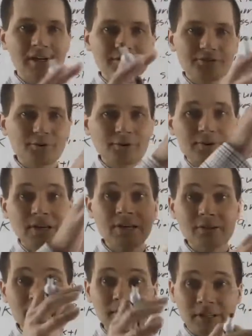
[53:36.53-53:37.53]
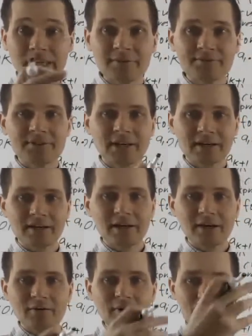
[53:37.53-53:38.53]
sort of near the leaves that
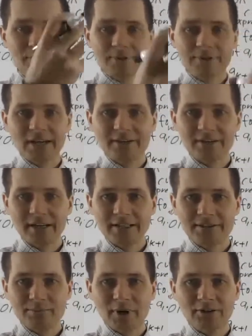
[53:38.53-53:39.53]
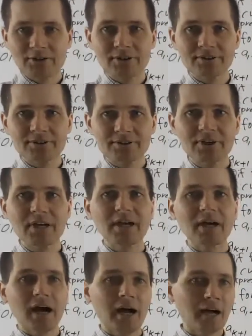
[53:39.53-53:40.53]
represent expressions.
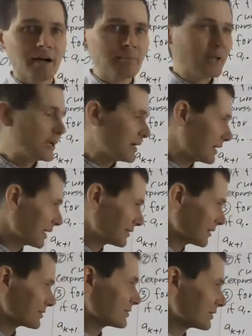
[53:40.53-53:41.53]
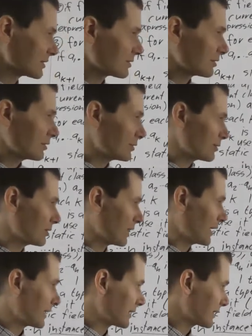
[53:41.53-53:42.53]
That doesn't include
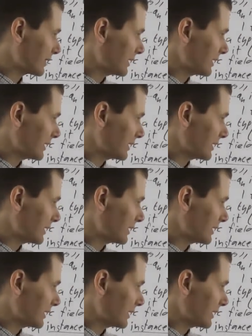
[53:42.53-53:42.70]
like